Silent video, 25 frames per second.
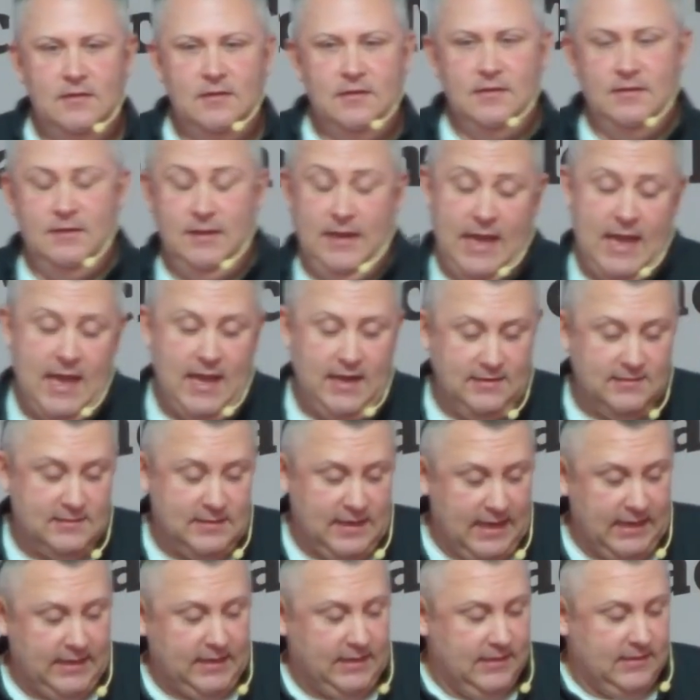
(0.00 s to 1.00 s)
Yeah, he's
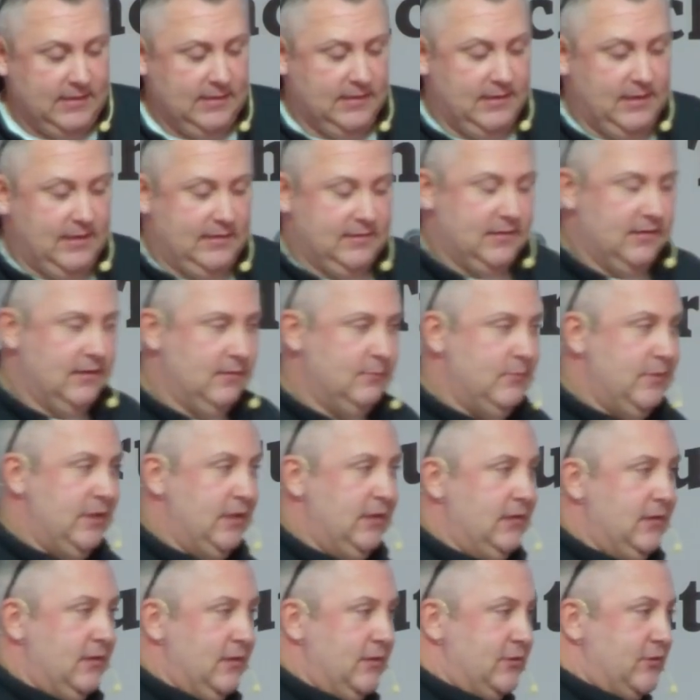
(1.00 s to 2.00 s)
naked and he's in the
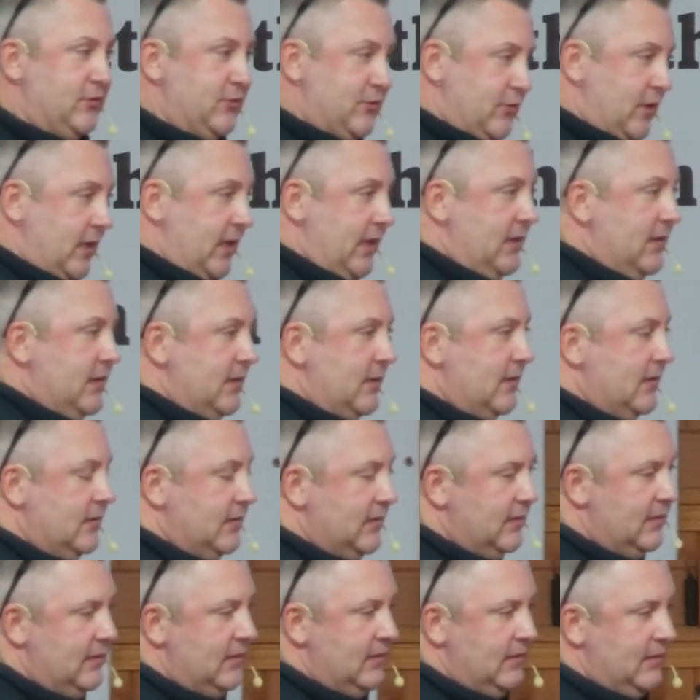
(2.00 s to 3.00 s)
middle of the street,
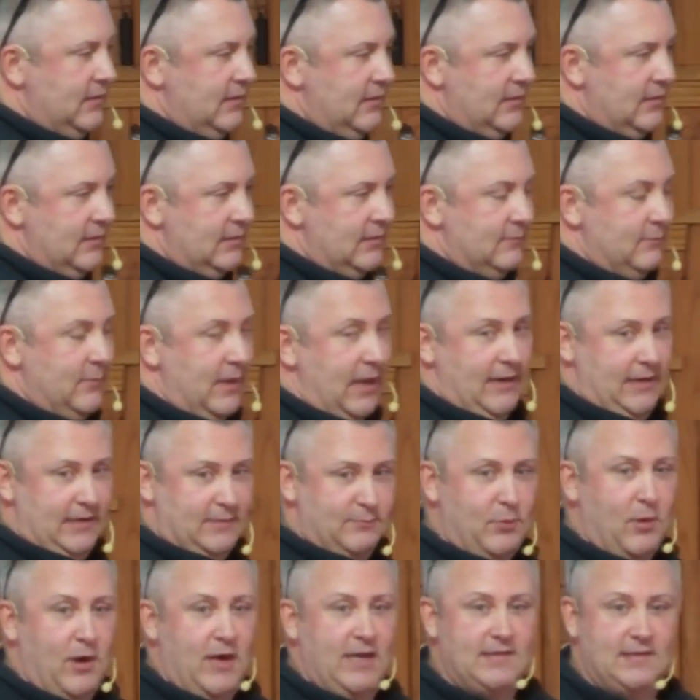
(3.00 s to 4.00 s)
but he's
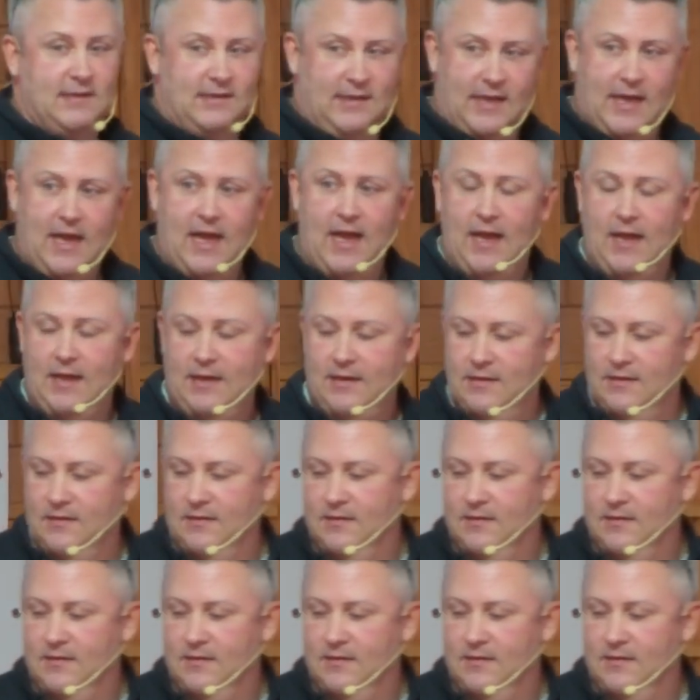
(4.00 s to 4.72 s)
praising God.